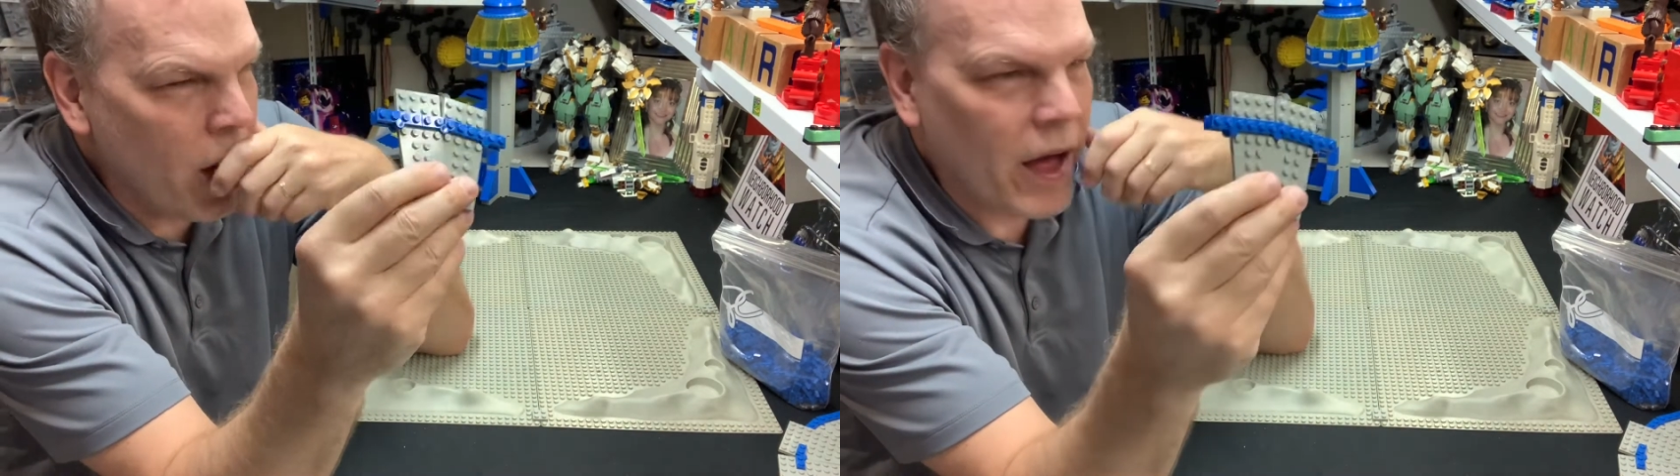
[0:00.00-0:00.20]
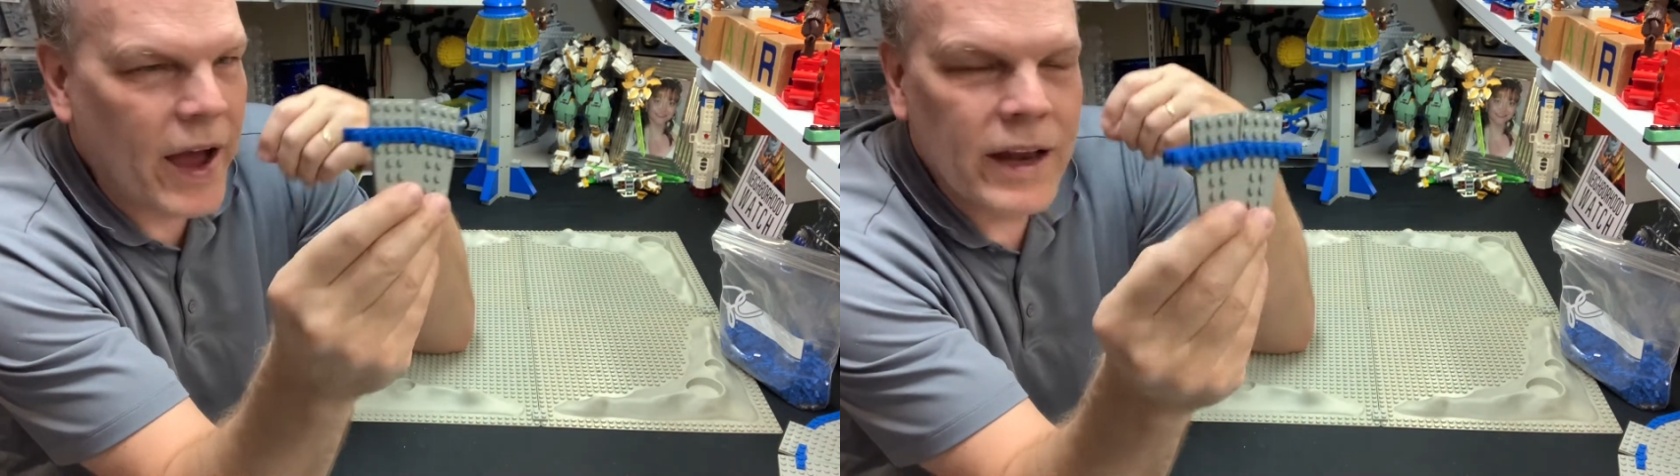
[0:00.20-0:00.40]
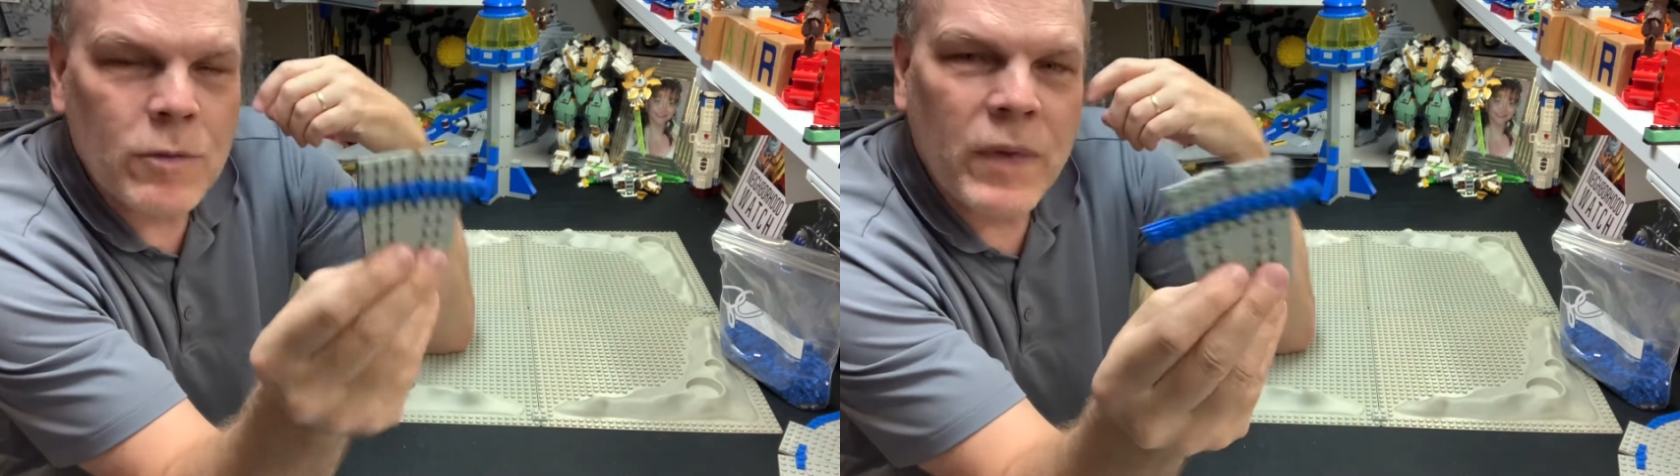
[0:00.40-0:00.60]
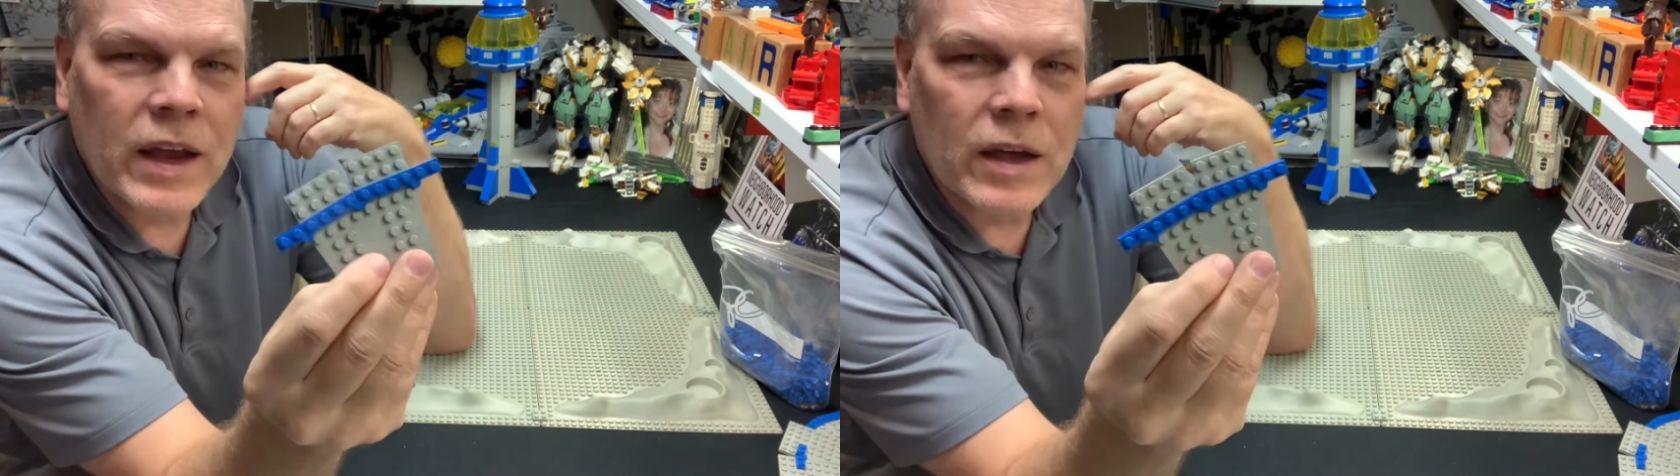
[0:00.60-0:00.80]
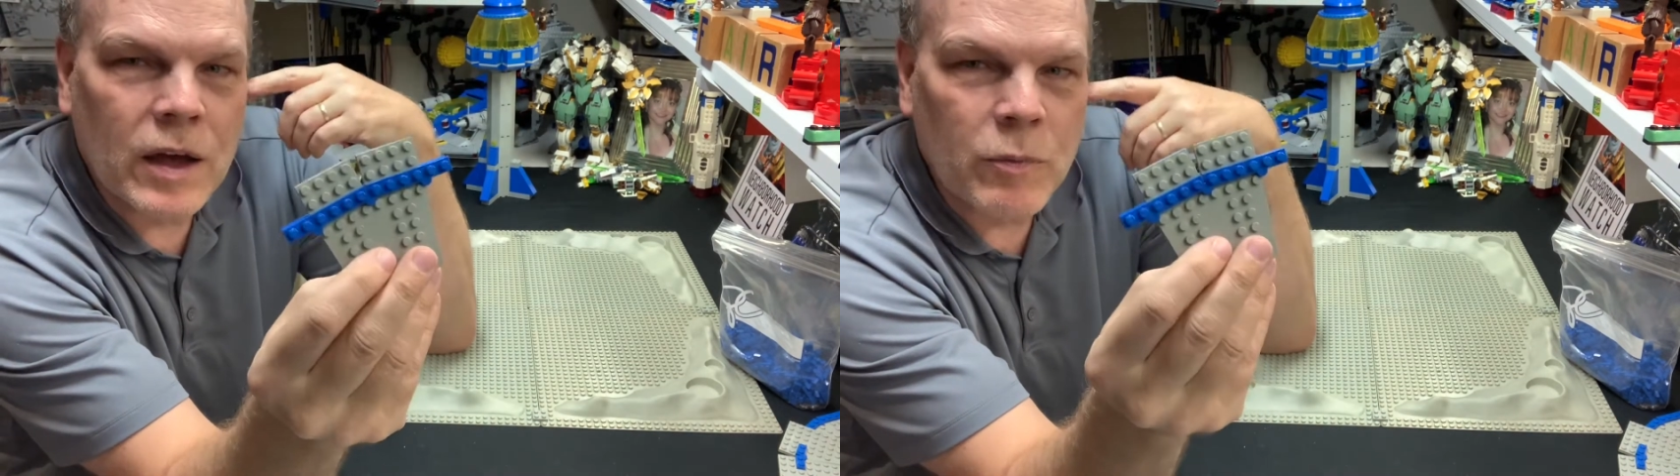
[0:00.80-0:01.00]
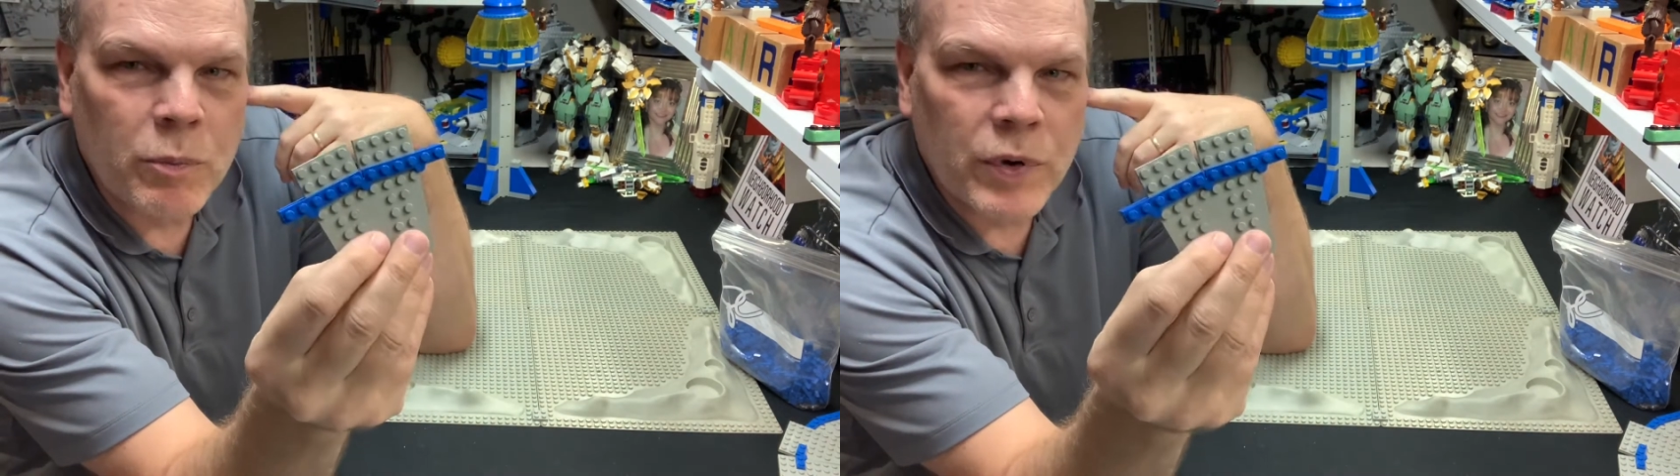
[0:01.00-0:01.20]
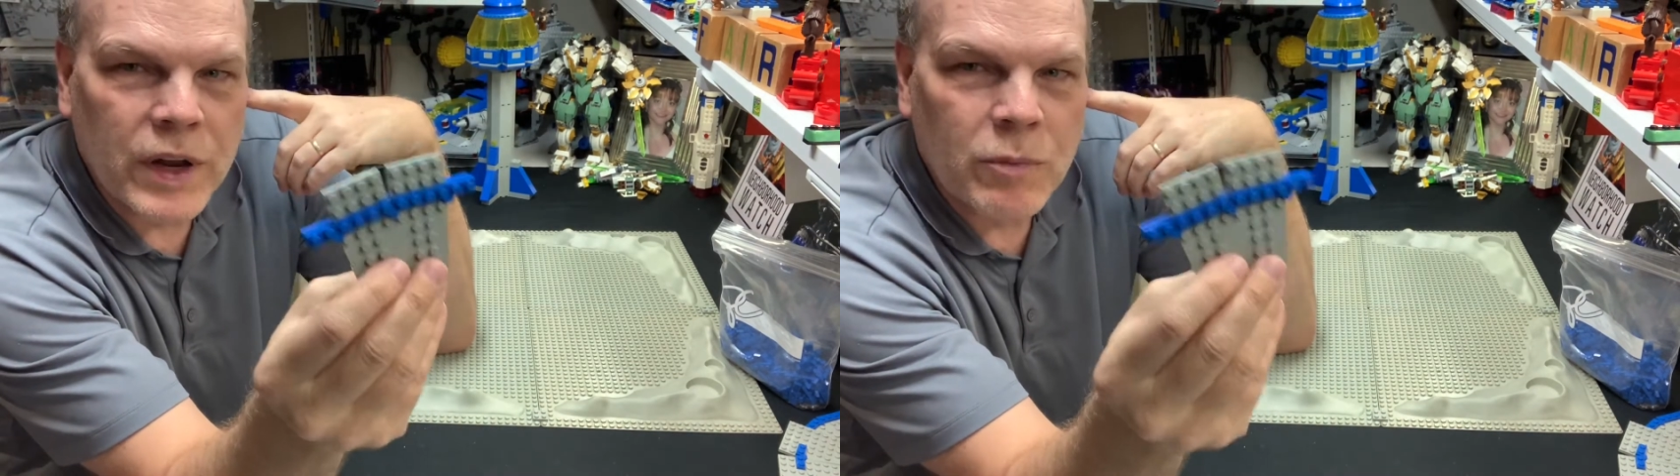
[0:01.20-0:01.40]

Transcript: I did make a pretty